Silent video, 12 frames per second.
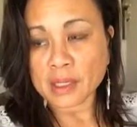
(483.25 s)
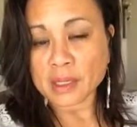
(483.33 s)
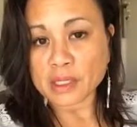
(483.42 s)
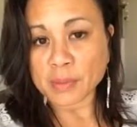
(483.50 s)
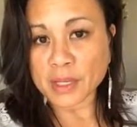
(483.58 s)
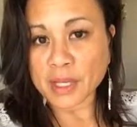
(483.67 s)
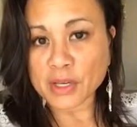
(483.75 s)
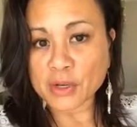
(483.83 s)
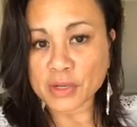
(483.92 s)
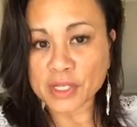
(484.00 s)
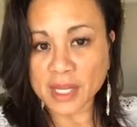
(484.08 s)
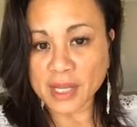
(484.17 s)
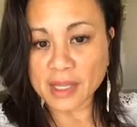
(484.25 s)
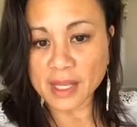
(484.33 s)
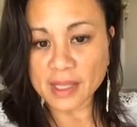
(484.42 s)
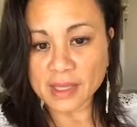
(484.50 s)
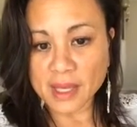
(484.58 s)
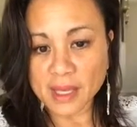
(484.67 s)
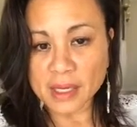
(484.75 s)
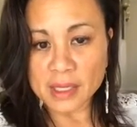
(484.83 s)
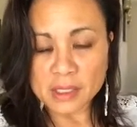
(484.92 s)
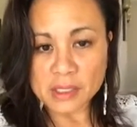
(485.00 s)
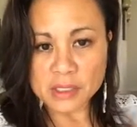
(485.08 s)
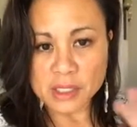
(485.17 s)
to begin your day like that,
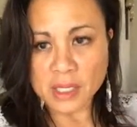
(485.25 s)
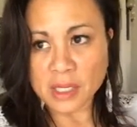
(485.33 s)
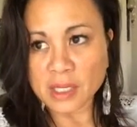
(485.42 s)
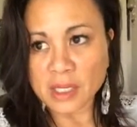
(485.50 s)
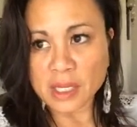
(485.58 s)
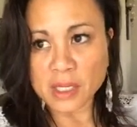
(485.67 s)
suddenly